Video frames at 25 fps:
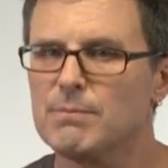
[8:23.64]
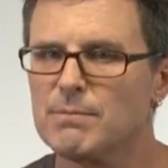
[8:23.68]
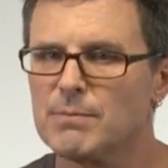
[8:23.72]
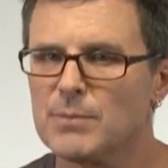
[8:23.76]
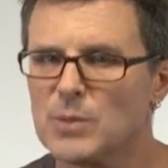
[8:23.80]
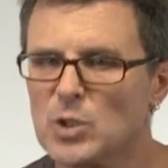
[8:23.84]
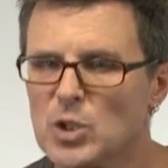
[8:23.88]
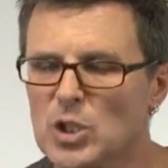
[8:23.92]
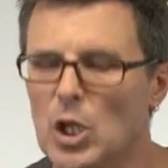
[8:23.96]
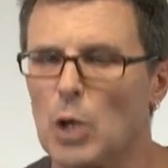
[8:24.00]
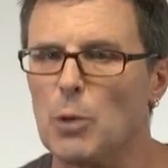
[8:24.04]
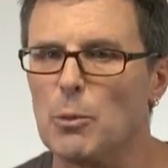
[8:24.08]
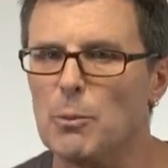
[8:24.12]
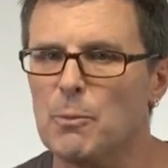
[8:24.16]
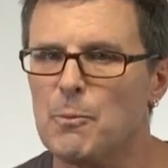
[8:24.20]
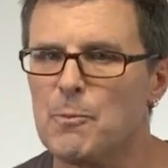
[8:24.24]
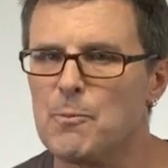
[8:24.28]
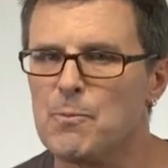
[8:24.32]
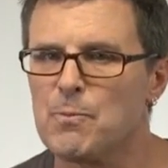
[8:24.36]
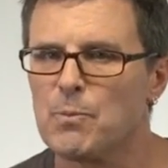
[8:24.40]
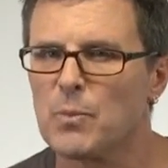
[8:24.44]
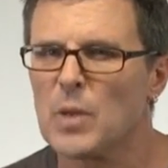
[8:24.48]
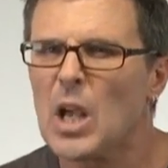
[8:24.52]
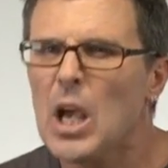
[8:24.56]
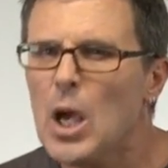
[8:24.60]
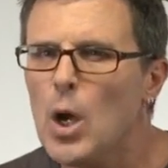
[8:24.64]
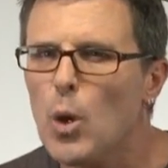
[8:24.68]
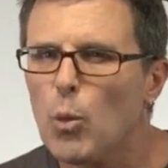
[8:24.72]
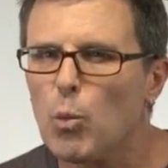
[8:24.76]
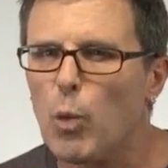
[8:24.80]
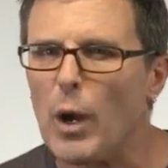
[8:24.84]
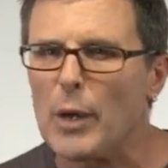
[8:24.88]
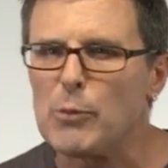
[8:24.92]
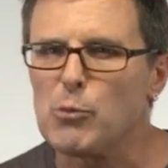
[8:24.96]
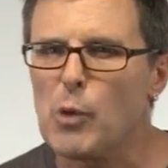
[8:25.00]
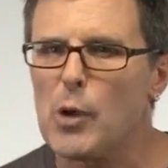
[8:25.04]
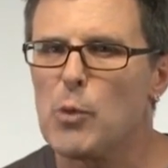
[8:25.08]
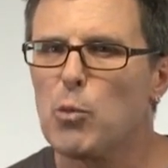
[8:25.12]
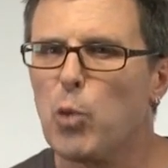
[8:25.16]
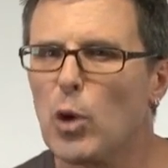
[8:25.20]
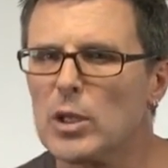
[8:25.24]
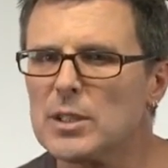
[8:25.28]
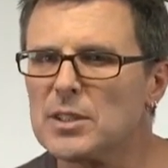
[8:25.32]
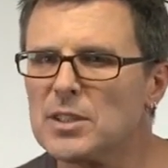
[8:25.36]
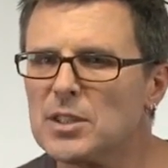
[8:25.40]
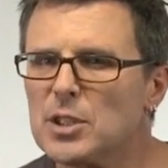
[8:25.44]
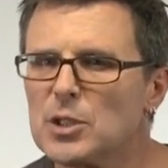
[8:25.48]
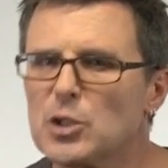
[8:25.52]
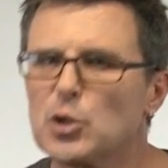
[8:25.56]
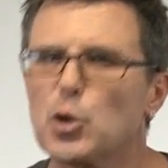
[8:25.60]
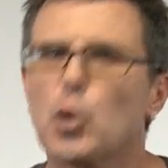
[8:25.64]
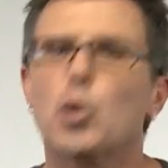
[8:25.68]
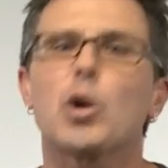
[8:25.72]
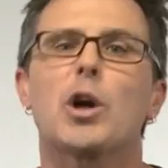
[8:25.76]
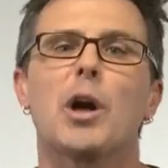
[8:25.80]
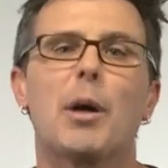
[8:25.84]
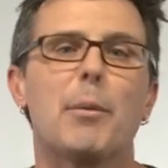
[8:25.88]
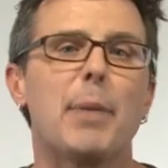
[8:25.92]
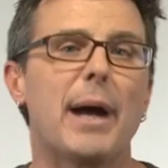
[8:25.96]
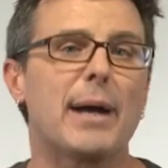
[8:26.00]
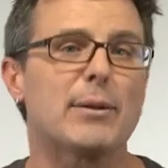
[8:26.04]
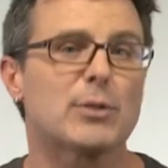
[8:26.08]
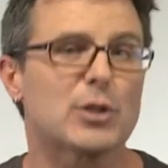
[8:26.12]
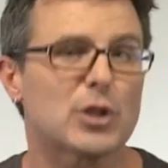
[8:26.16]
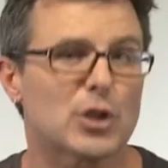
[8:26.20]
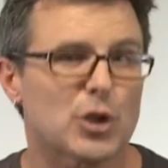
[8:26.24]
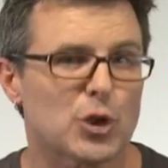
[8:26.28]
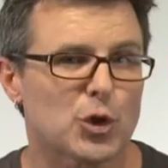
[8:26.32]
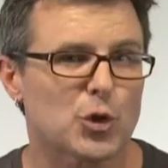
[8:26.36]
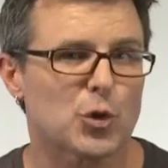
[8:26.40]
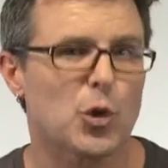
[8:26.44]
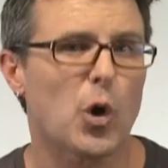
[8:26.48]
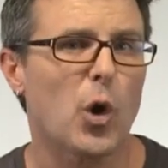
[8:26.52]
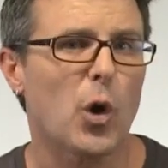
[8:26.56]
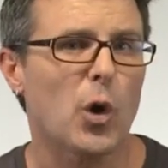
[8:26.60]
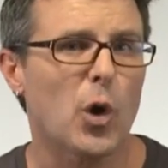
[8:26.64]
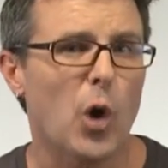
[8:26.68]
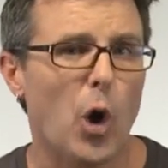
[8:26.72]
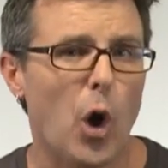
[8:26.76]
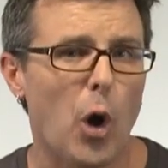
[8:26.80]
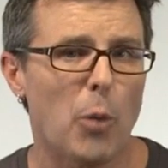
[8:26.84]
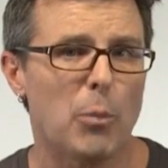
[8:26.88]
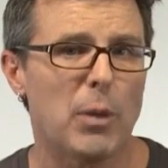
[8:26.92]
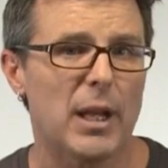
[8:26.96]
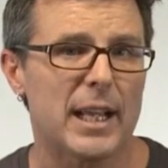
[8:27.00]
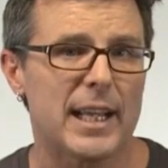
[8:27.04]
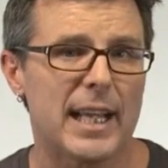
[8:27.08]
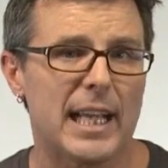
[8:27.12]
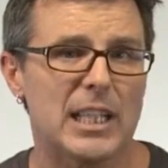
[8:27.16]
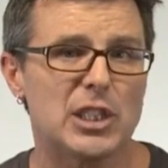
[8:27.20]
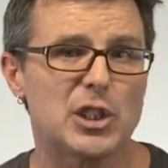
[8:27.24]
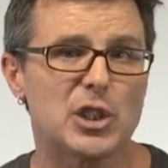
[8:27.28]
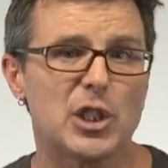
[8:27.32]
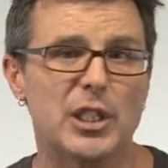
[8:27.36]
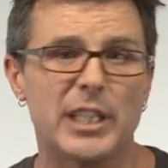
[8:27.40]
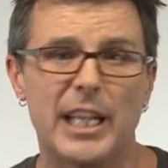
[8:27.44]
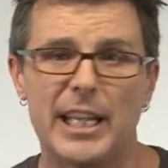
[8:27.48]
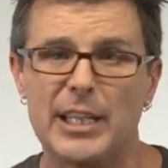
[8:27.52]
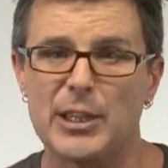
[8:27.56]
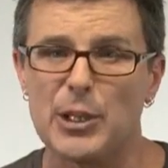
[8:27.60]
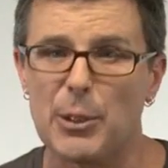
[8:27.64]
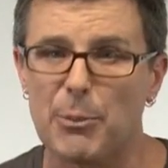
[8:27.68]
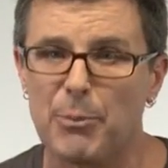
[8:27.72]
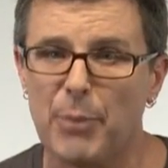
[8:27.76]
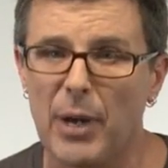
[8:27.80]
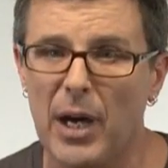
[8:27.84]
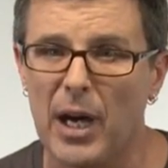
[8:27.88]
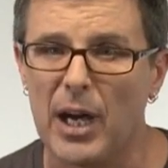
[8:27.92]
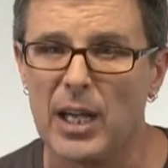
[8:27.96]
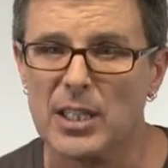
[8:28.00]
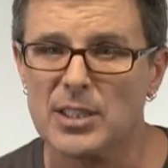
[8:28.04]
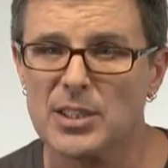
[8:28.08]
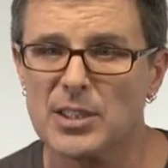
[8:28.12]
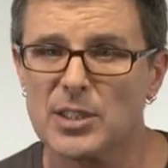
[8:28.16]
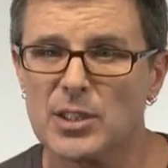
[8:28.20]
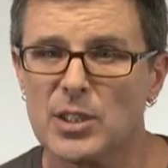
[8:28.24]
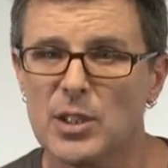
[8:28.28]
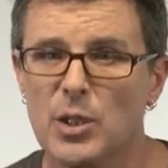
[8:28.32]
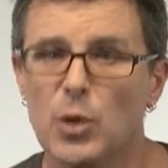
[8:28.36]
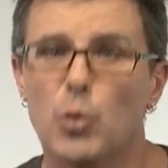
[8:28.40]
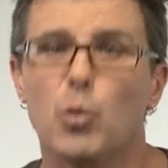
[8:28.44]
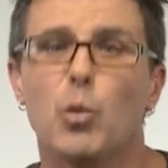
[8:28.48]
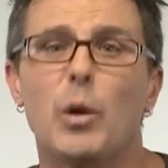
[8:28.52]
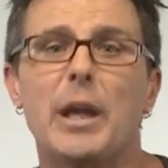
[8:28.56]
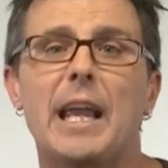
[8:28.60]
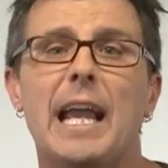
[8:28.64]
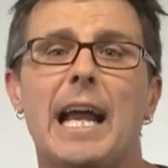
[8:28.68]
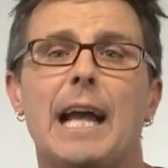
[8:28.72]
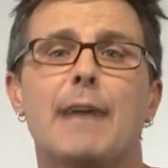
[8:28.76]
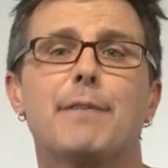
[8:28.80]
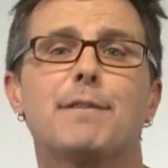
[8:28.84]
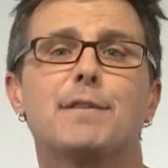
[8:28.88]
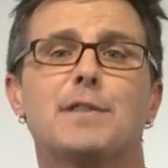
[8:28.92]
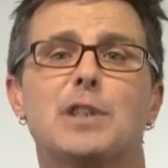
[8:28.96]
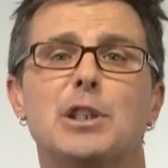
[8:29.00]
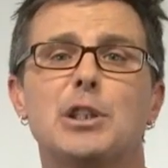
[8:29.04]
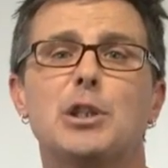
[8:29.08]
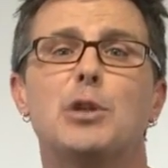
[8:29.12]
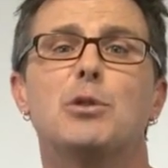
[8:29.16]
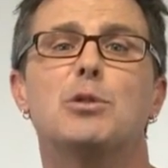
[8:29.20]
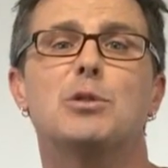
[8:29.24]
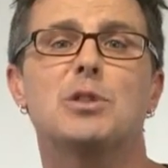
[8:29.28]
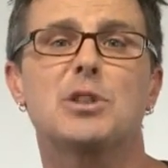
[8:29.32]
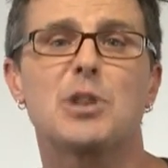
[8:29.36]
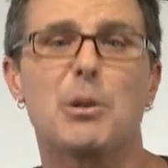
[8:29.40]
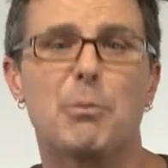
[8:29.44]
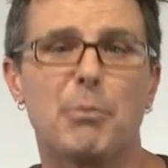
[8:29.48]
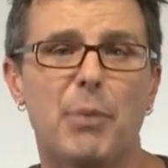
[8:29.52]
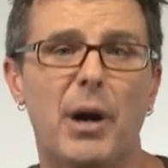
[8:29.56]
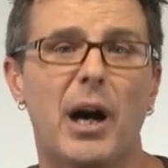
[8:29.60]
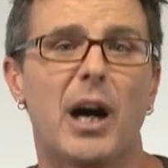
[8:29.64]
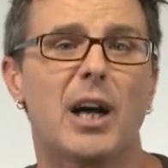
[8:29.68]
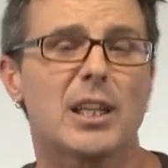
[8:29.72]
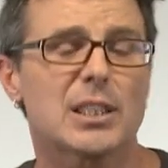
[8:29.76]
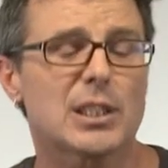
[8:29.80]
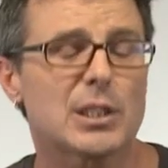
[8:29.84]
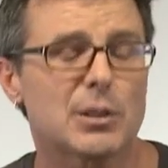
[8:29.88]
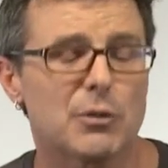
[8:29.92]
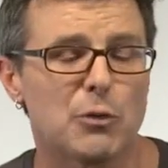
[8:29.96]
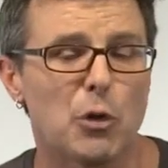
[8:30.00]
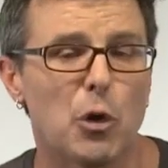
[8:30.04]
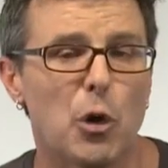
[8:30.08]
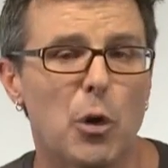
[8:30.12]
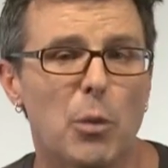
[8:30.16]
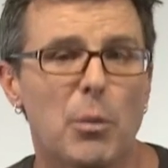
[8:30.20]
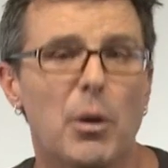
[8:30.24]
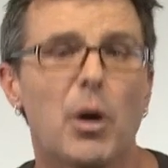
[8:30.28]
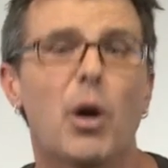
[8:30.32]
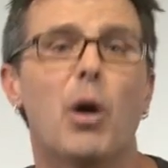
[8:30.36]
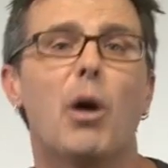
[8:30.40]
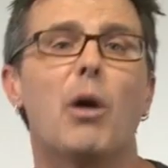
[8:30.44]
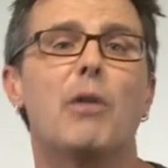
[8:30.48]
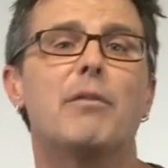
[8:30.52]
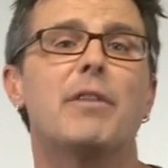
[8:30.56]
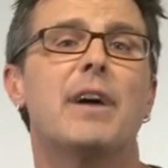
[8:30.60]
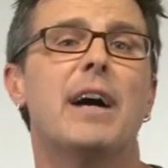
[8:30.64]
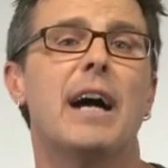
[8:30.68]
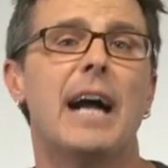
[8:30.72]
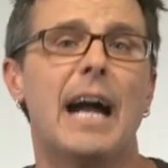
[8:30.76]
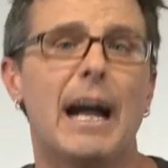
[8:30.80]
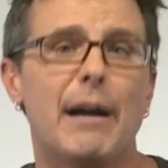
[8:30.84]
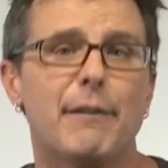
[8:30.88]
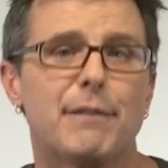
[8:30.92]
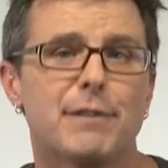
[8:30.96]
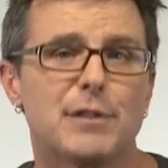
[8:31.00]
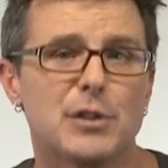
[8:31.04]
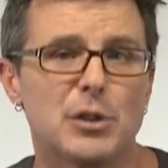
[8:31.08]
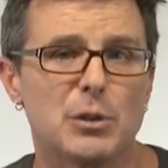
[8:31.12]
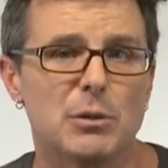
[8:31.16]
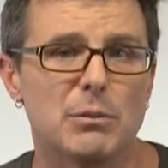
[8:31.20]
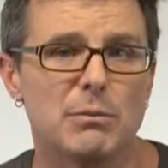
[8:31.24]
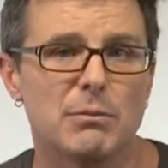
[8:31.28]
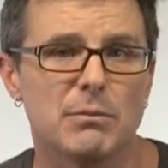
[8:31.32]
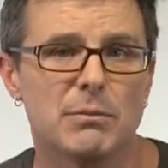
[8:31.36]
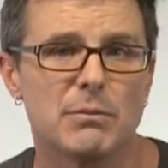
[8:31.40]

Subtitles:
So, when we want to talk about strong obligation in the past, we have to use the past form of have to.